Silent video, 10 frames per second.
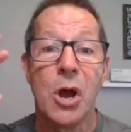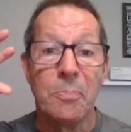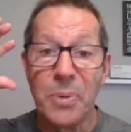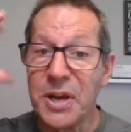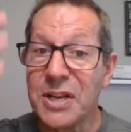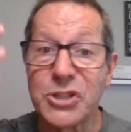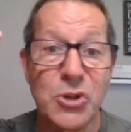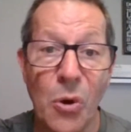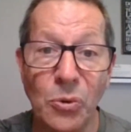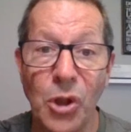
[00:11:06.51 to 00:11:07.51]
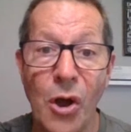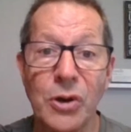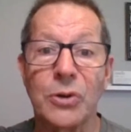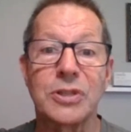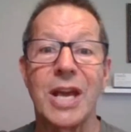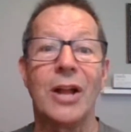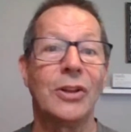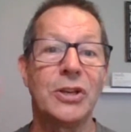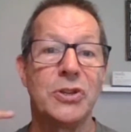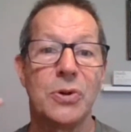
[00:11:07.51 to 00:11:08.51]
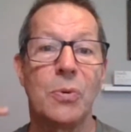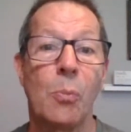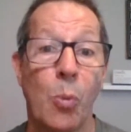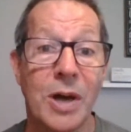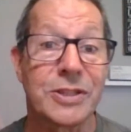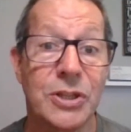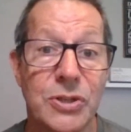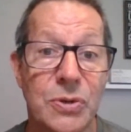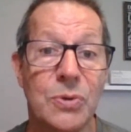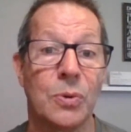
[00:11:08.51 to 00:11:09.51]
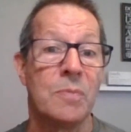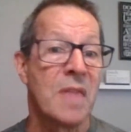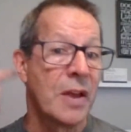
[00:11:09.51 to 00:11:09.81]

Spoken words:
but it's no longer telling you what to do.